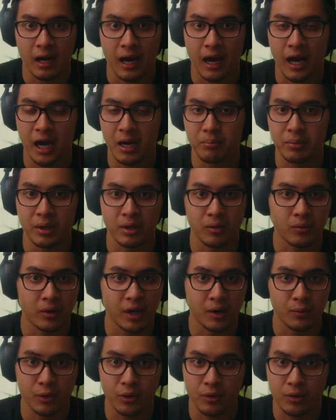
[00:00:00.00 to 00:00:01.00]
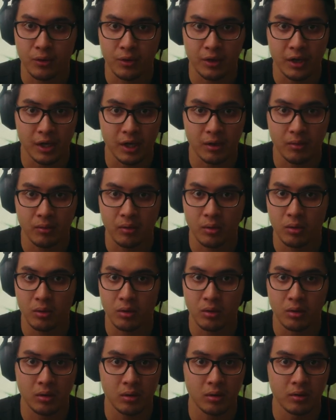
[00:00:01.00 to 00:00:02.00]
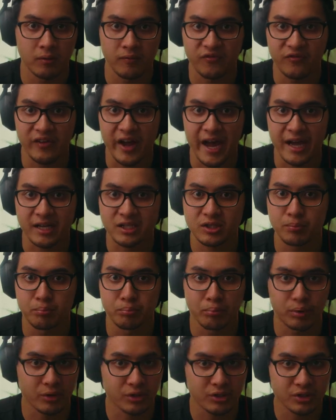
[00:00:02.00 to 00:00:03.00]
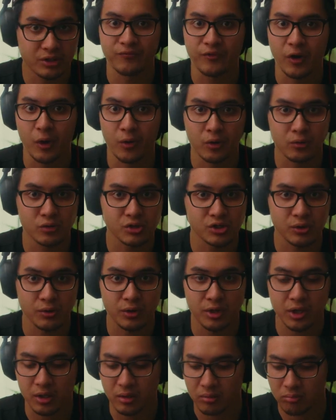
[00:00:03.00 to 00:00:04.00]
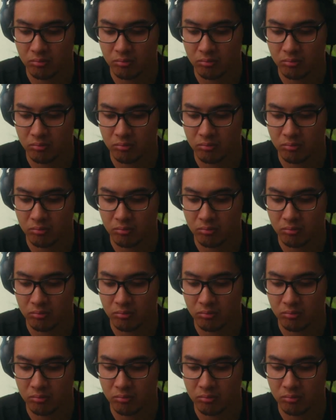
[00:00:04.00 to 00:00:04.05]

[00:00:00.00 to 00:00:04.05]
high bitrate recording or fast burst photo shooting.